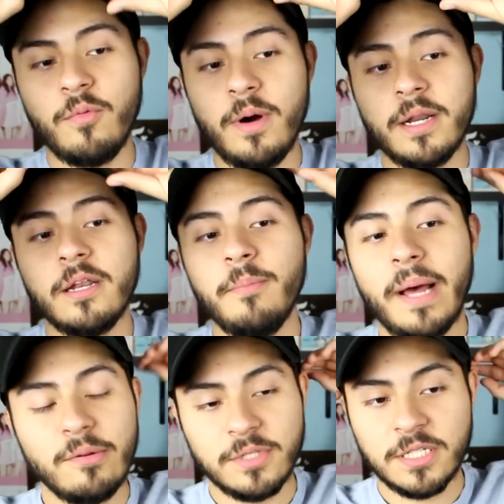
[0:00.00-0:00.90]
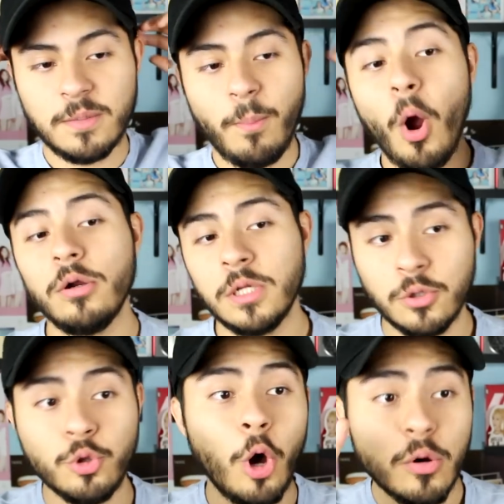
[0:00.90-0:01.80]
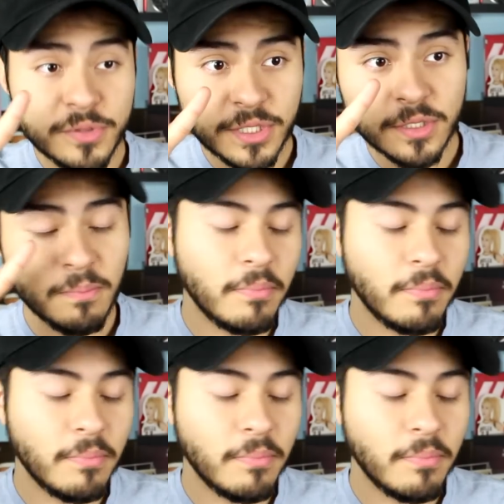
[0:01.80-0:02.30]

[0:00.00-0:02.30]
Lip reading: wanted a bounce part dos,